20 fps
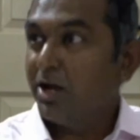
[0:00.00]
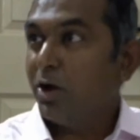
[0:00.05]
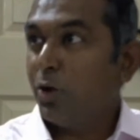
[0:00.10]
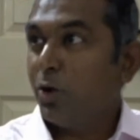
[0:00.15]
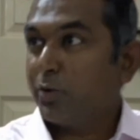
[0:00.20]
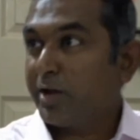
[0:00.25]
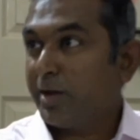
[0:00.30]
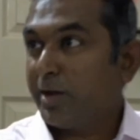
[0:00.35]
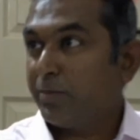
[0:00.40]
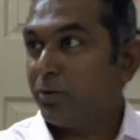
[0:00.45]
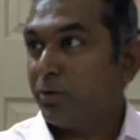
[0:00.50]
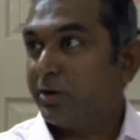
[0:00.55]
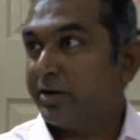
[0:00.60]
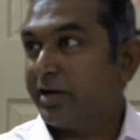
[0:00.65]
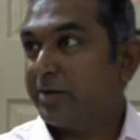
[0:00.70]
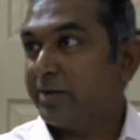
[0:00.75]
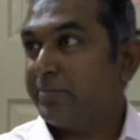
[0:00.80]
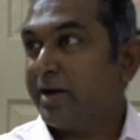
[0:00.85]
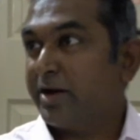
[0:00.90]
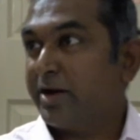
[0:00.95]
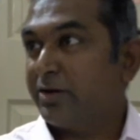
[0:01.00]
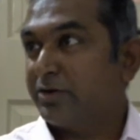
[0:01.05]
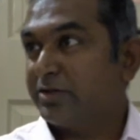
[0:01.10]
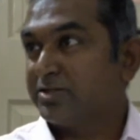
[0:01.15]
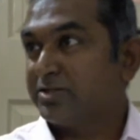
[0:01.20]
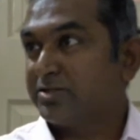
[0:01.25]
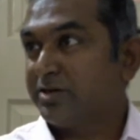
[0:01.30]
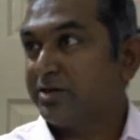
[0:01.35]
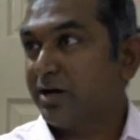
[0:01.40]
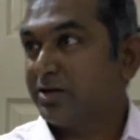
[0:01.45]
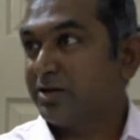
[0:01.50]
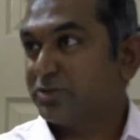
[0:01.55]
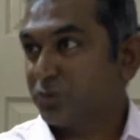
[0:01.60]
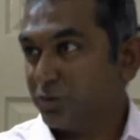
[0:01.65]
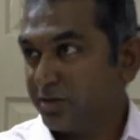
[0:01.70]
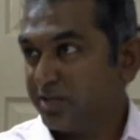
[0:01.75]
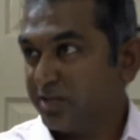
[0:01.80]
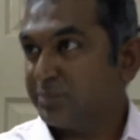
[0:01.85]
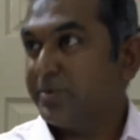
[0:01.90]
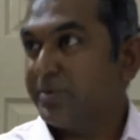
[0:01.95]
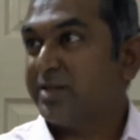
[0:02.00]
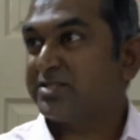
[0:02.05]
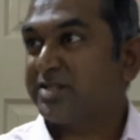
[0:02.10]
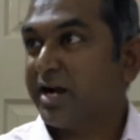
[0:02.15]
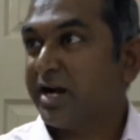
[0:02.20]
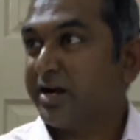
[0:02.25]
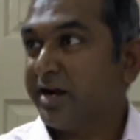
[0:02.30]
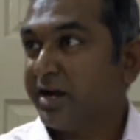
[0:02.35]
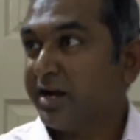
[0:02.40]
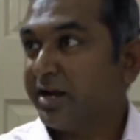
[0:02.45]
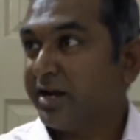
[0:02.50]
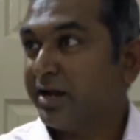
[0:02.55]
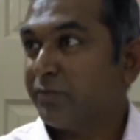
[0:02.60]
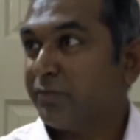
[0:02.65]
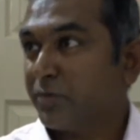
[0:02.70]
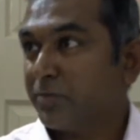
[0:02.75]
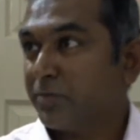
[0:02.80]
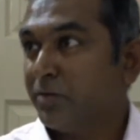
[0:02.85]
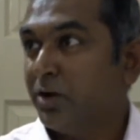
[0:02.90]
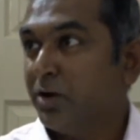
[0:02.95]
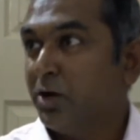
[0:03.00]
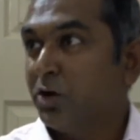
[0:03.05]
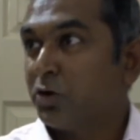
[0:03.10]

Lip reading: okay, I'm going to get married to this girl, so let me start dating her from